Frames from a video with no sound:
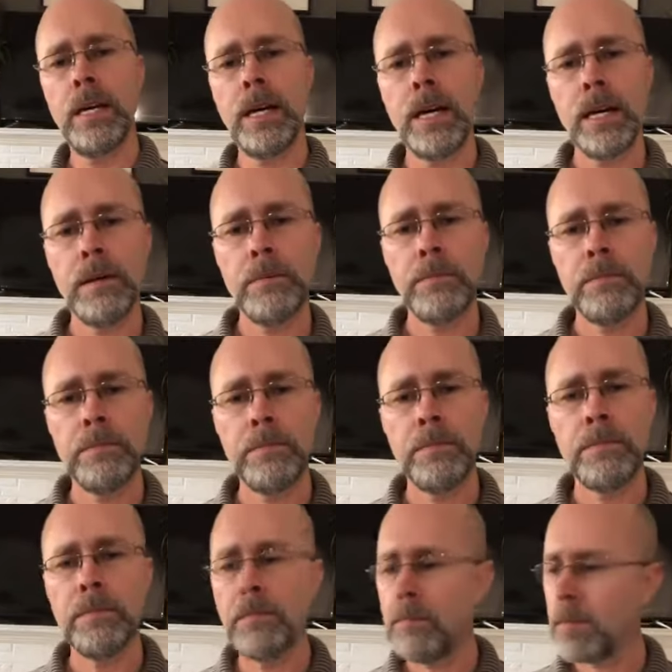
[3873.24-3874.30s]
uh,
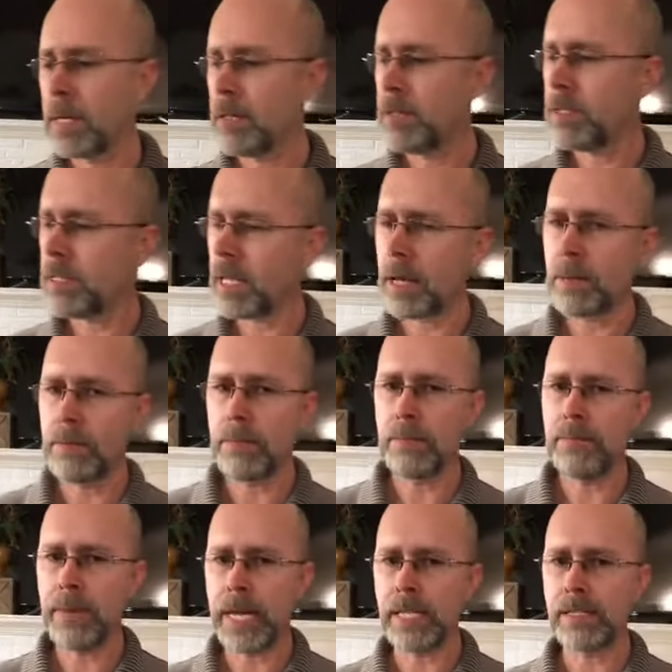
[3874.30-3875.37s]
you say
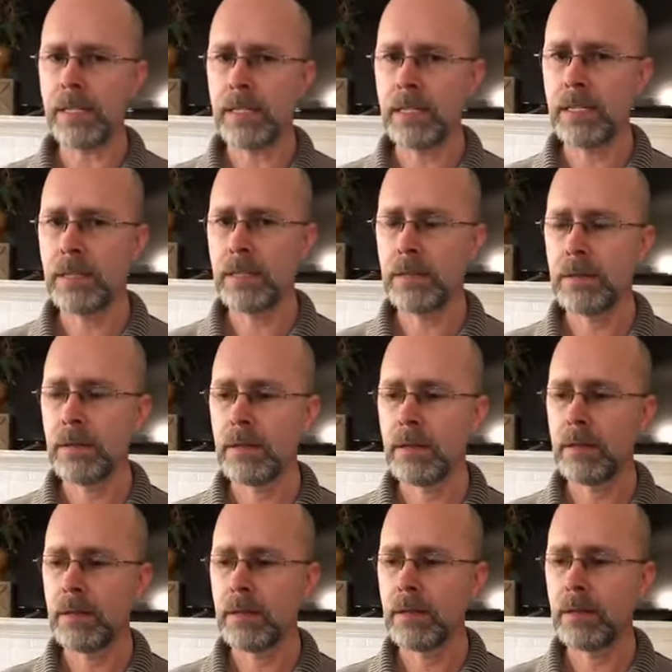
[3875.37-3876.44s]
Beza?
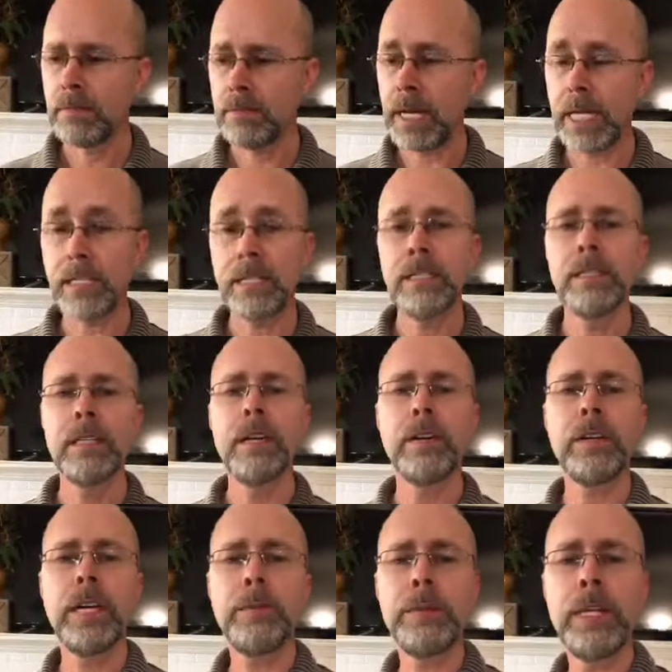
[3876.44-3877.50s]
Beza?
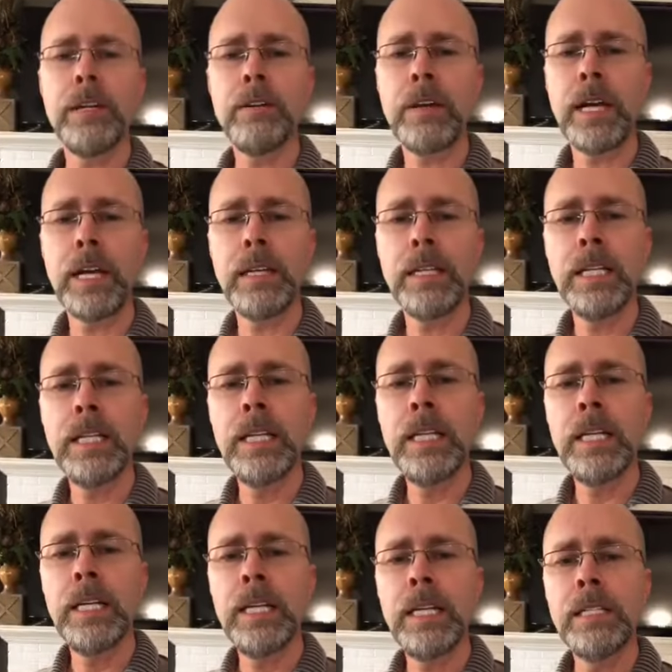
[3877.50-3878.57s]
Okay, I'm getting it right.
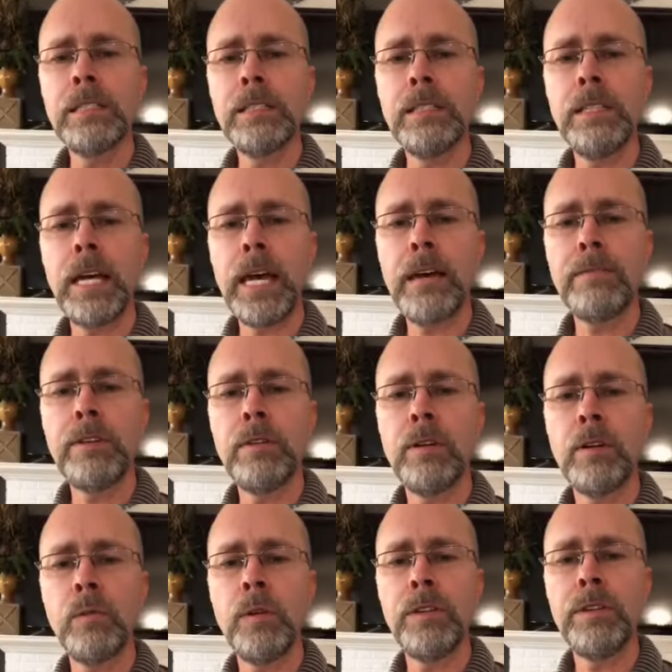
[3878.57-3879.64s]
It's good to have you
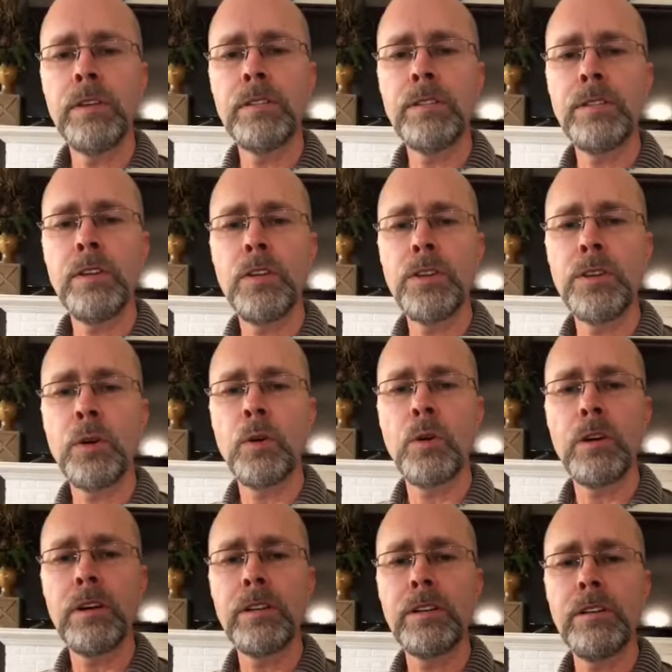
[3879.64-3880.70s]
on with us.
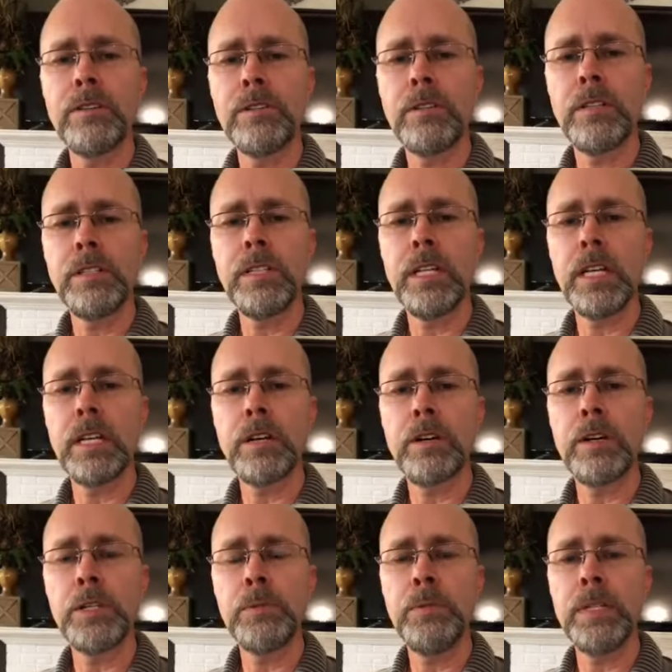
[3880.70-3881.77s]
Thora, you're such an
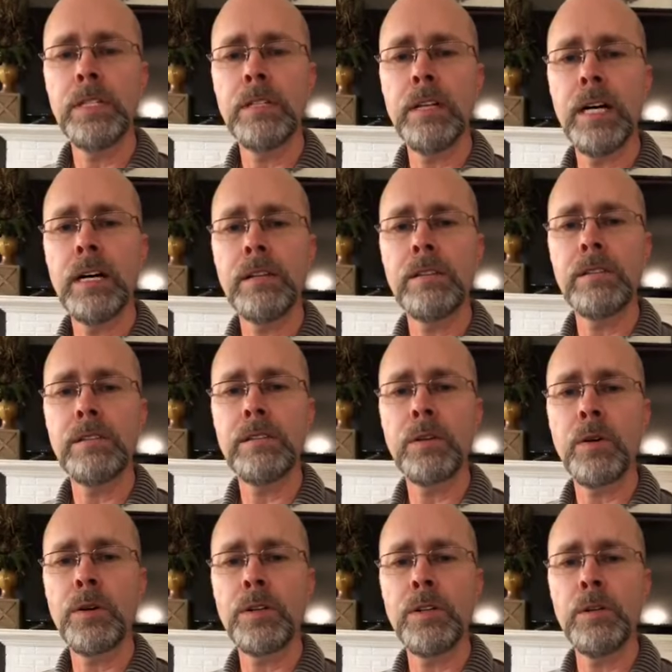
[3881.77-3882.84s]
encouragement to us. So
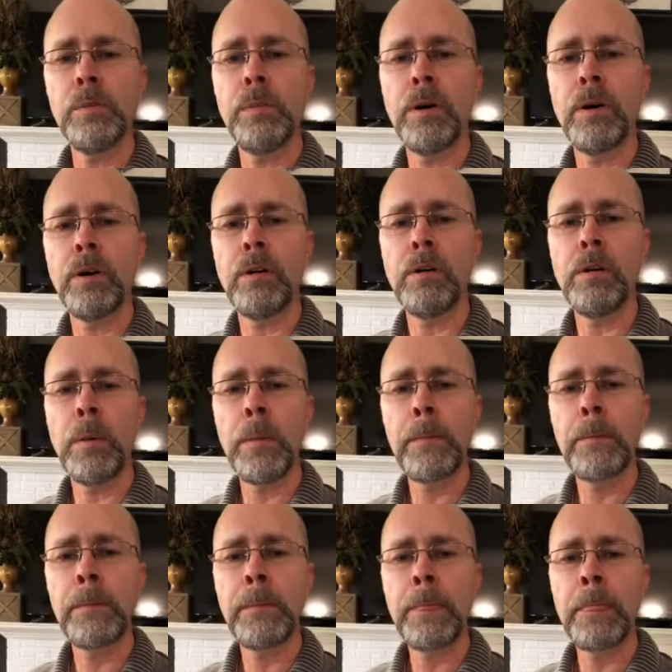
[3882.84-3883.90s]
are you, Paul,
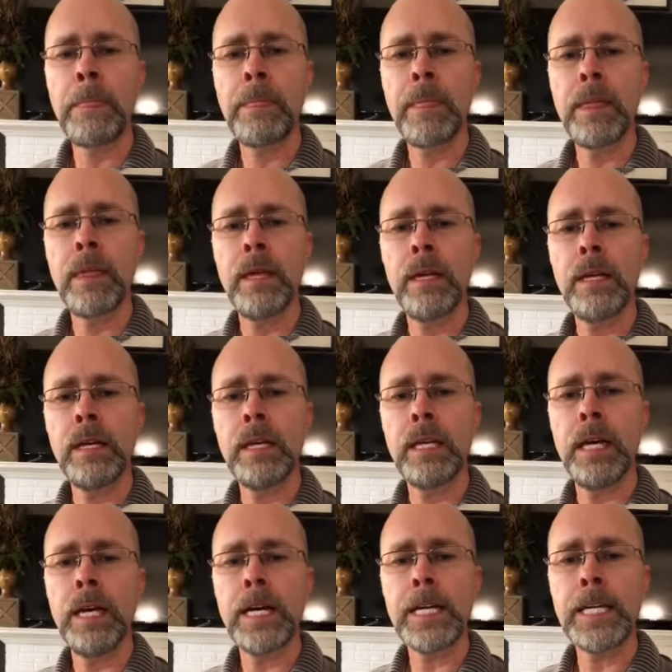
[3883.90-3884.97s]

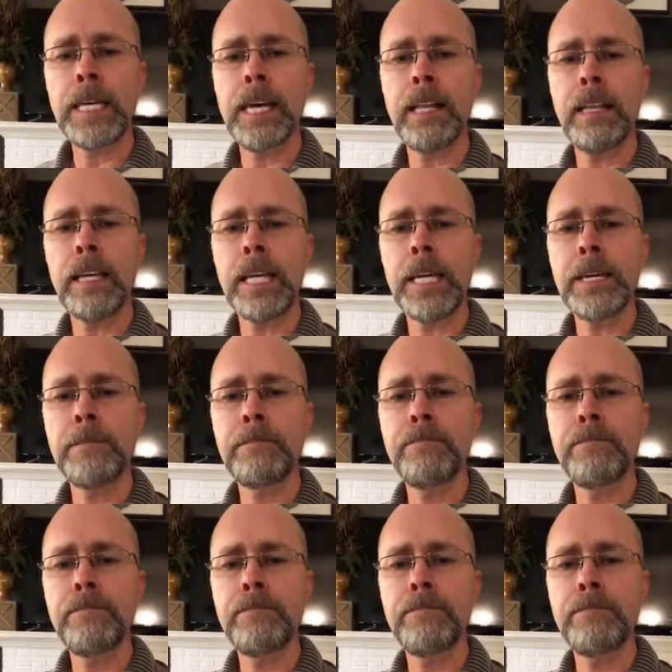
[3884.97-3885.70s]
uh, Kelly,